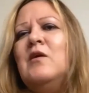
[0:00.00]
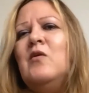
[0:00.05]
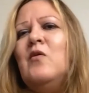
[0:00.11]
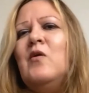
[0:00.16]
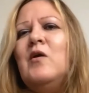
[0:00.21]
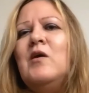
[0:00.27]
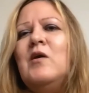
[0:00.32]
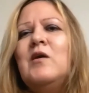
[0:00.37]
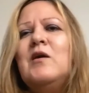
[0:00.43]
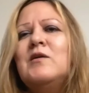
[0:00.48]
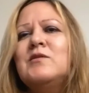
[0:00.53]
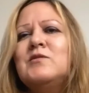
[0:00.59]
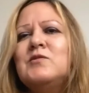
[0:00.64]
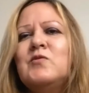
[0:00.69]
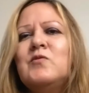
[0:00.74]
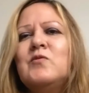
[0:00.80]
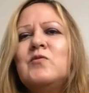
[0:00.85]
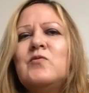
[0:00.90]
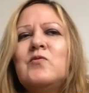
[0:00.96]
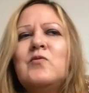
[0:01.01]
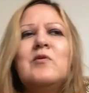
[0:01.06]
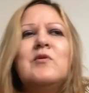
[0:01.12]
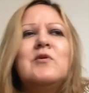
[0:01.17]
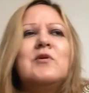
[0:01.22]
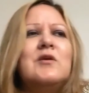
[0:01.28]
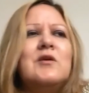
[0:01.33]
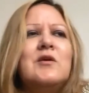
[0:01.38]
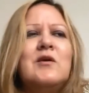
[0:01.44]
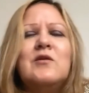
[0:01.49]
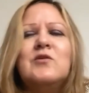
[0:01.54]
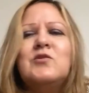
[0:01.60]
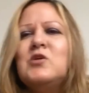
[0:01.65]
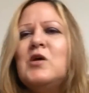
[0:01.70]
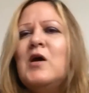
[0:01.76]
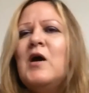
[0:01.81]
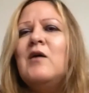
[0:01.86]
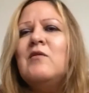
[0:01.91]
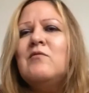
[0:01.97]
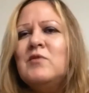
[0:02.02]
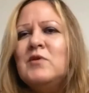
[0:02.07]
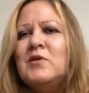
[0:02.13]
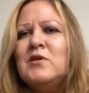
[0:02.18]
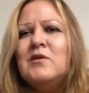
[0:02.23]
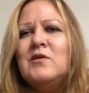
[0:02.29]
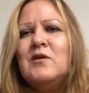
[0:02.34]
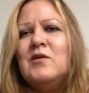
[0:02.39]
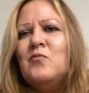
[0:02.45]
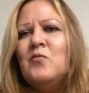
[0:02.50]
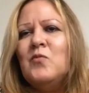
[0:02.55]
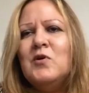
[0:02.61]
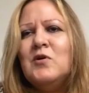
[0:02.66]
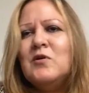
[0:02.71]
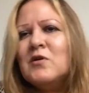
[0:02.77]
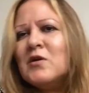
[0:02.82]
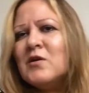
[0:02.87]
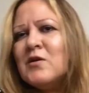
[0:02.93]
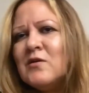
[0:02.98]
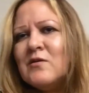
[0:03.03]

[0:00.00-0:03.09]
I had to get a job and work.